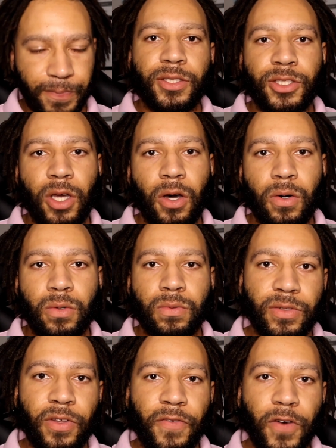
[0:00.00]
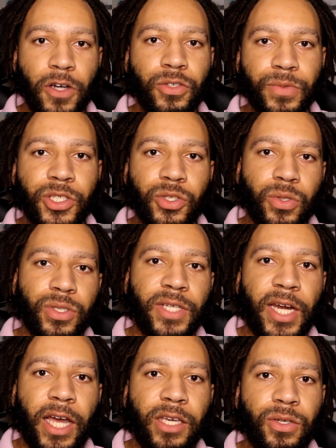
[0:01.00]
So the first resource
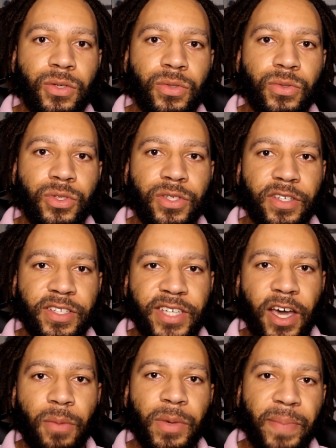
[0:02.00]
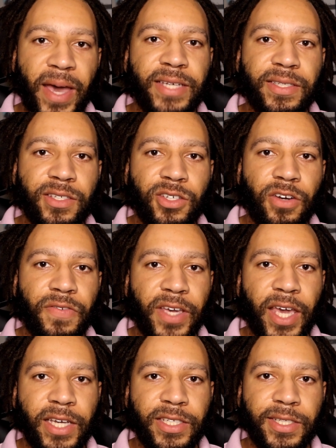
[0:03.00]
that I used to help me pass the
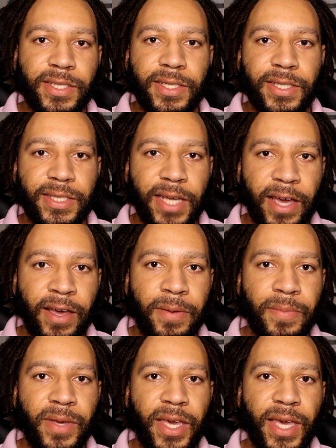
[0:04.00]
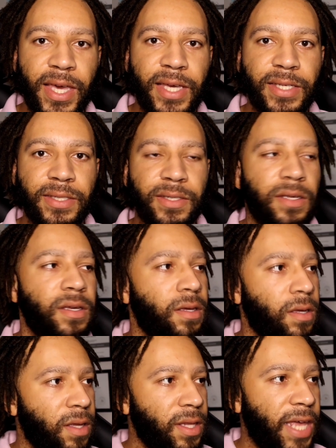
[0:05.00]
certification exam is
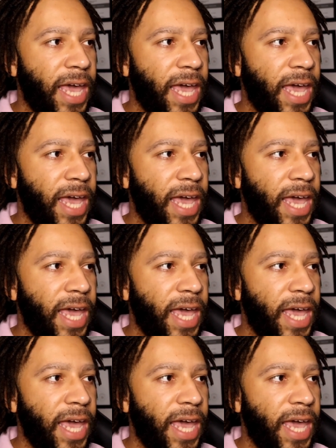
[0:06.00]
the